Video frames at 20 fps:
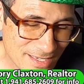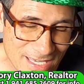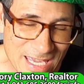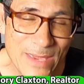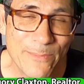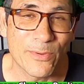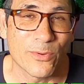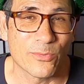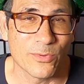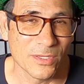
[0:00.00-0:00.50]

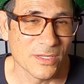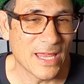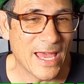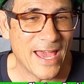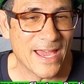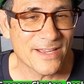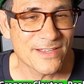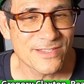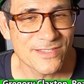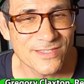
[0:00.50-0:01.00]
keep it
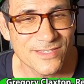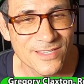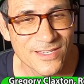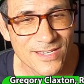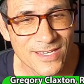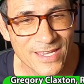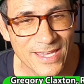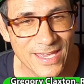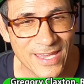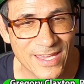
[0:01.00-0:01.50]
relaxed.
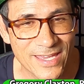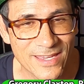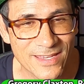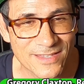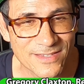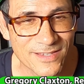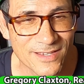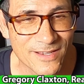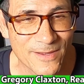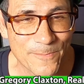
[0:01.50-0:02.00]

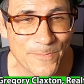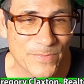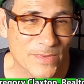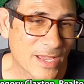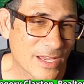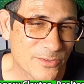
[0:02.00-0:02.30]
And um,